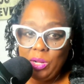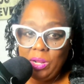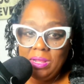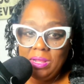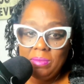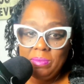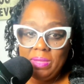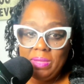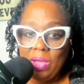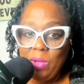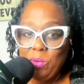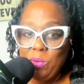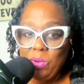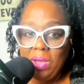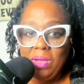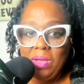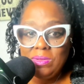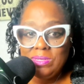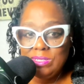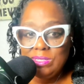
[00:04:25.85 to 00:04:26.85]
I mean,
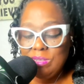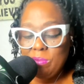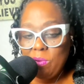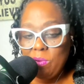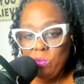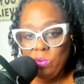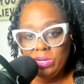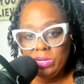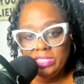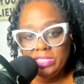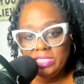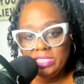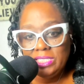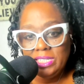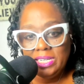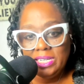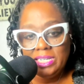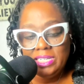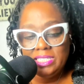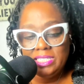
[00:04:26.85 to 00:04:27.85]
sometimes I want to just
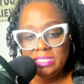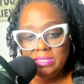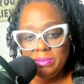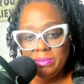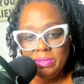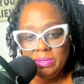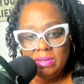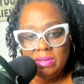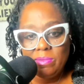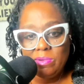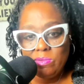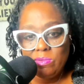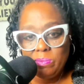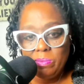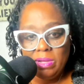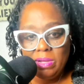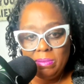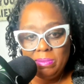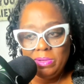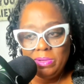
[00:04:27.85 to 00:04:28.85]
change and become a
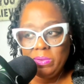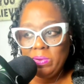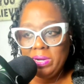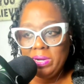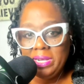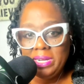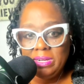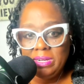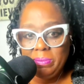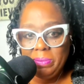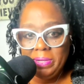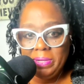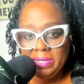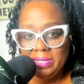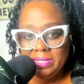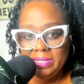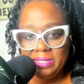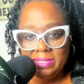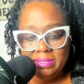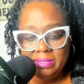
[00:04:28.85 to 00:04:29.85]
Republican or an
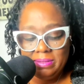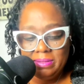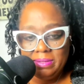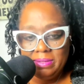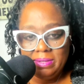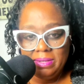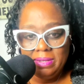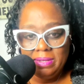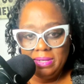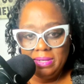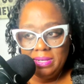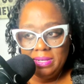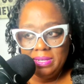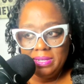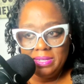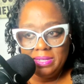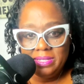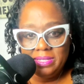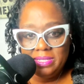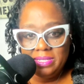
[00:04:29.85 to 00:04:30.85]
independent
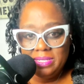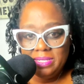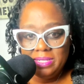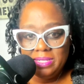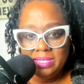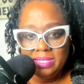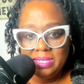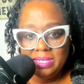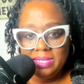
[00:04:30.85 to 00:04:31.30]
because